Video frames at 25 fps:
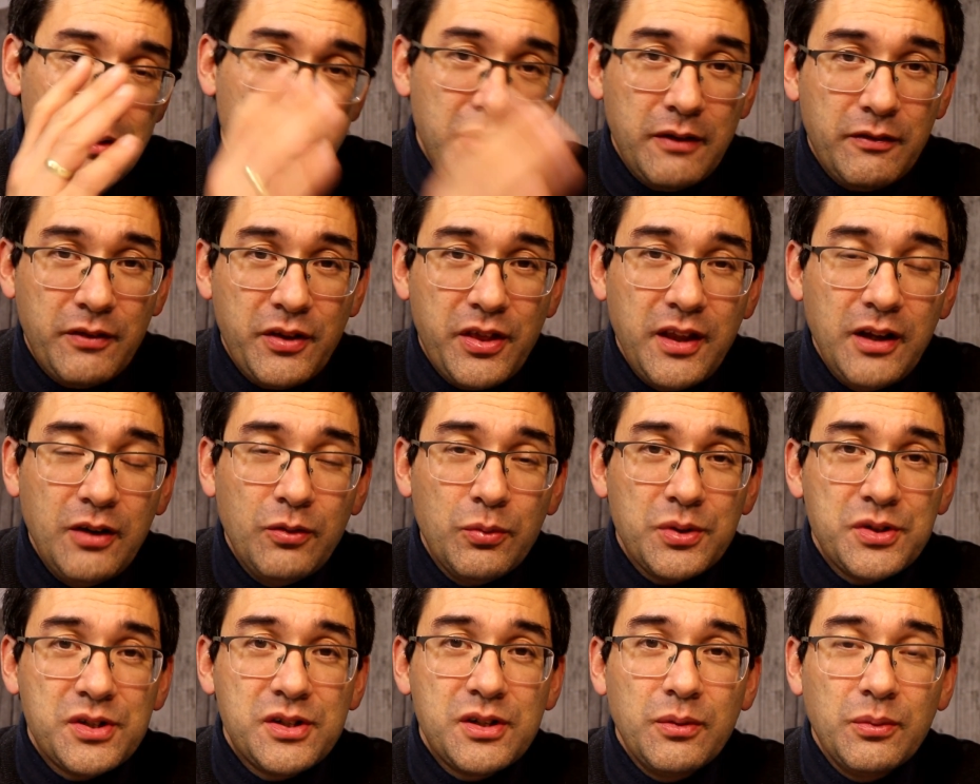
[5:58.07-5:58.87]
everything
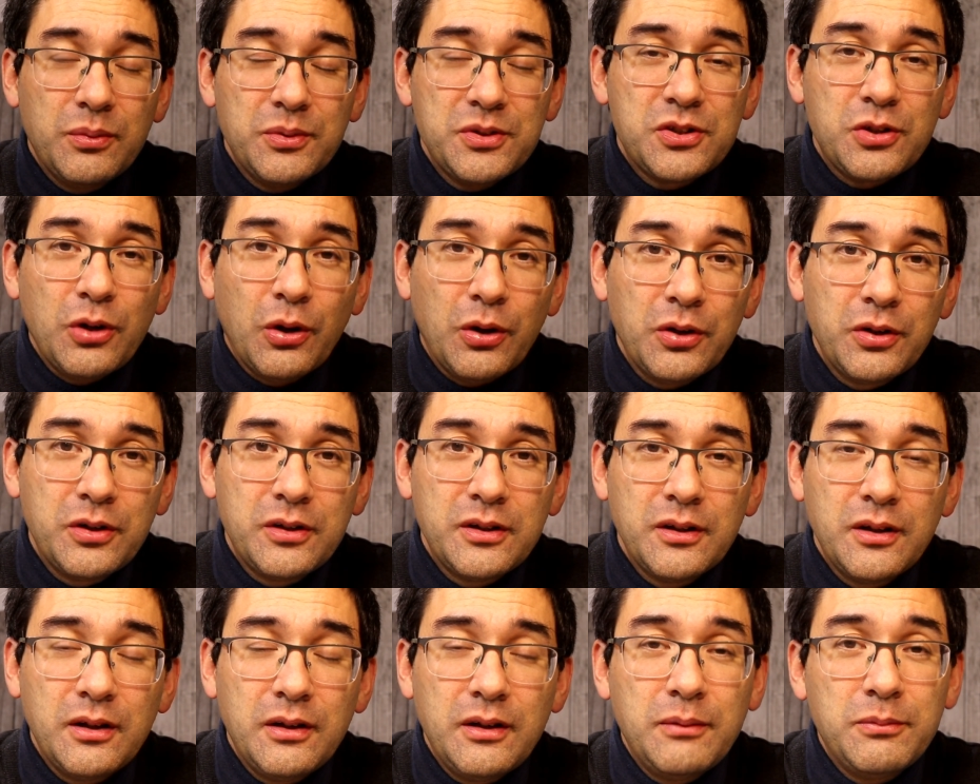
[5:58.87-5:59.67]
was dark,
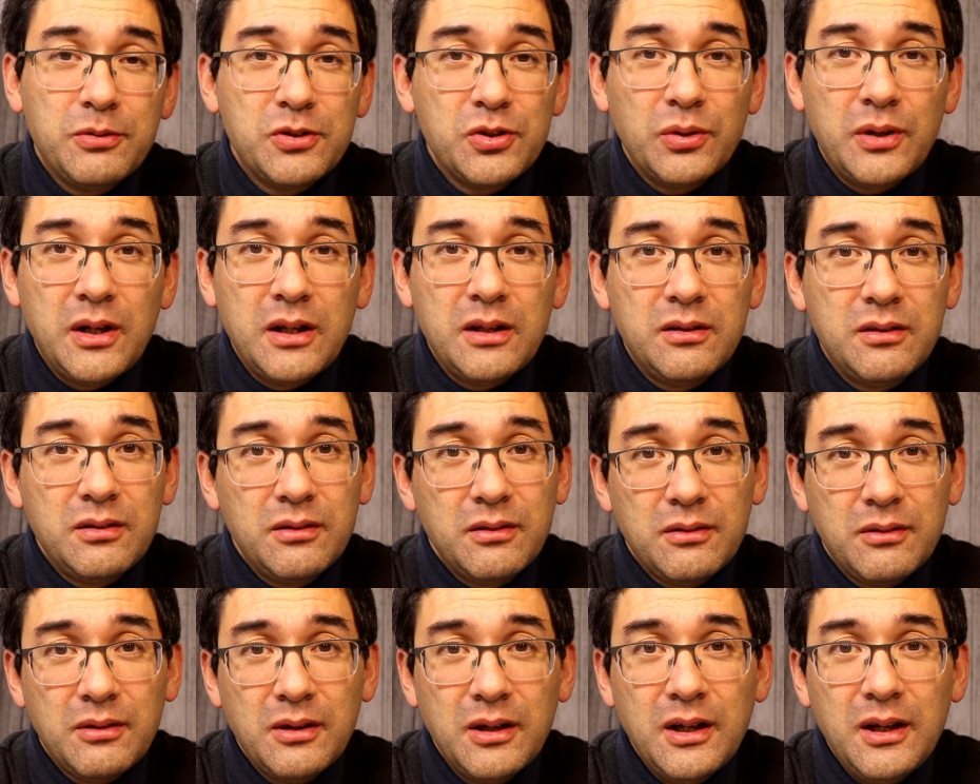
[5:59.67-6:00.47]
so
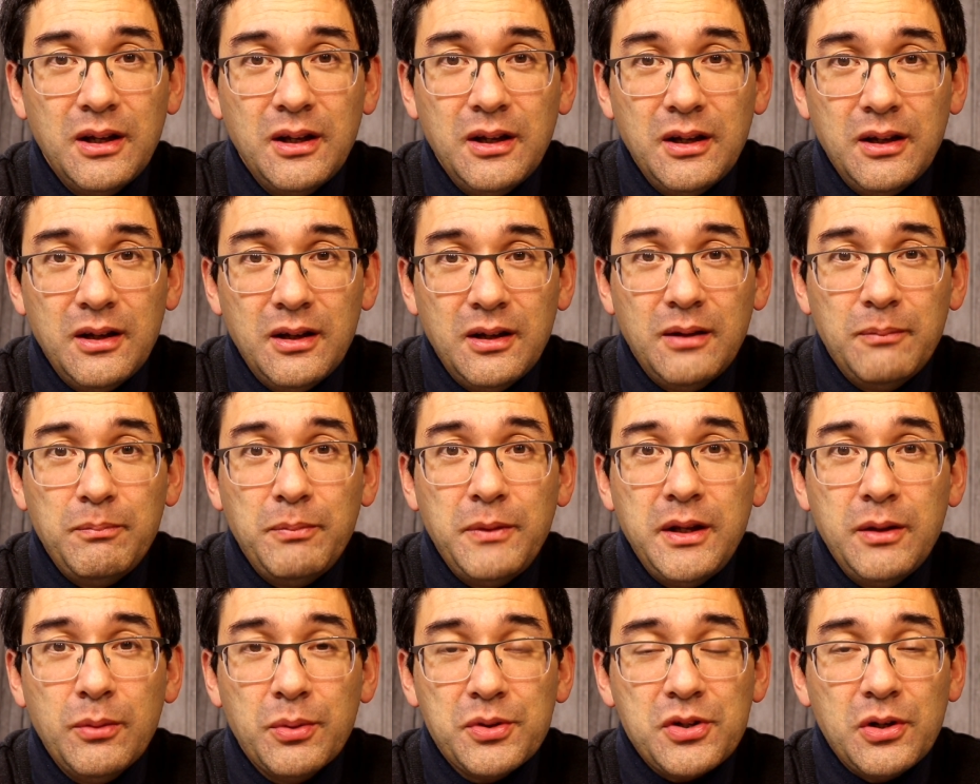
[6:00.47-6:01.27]
that
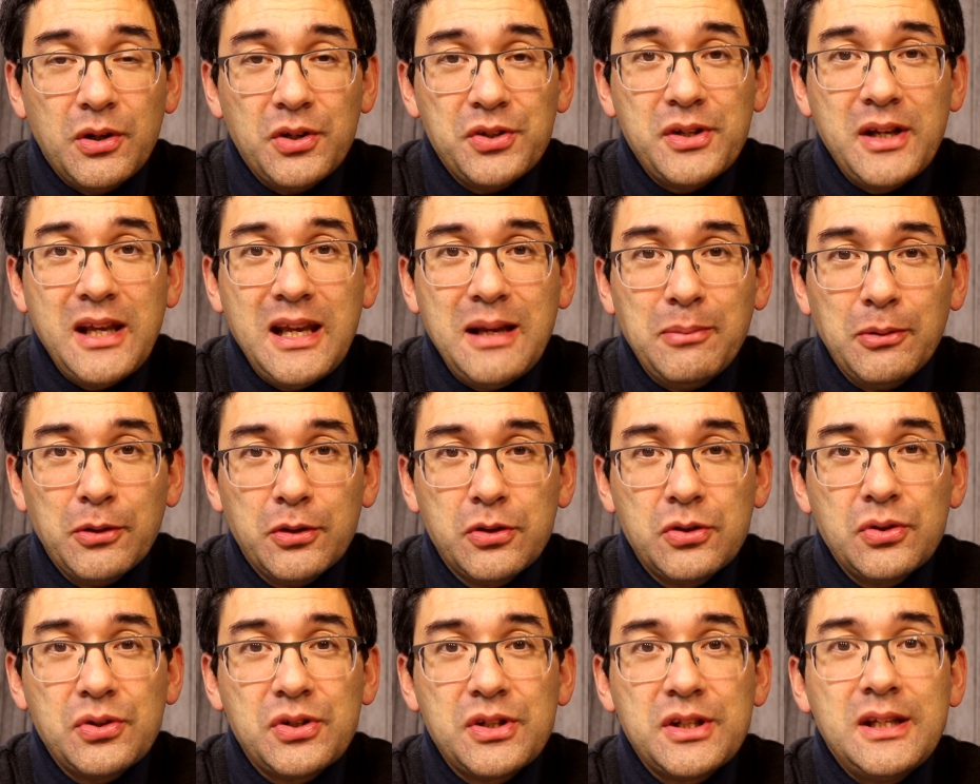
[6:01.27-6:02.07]
he was also able
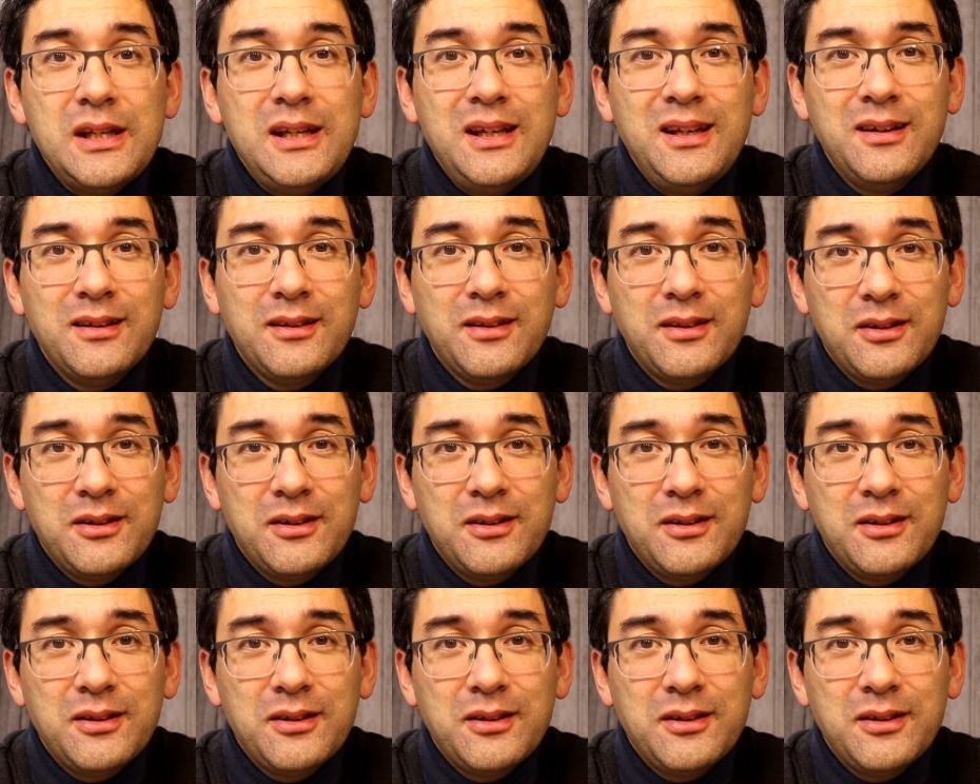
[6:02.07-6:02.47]
to see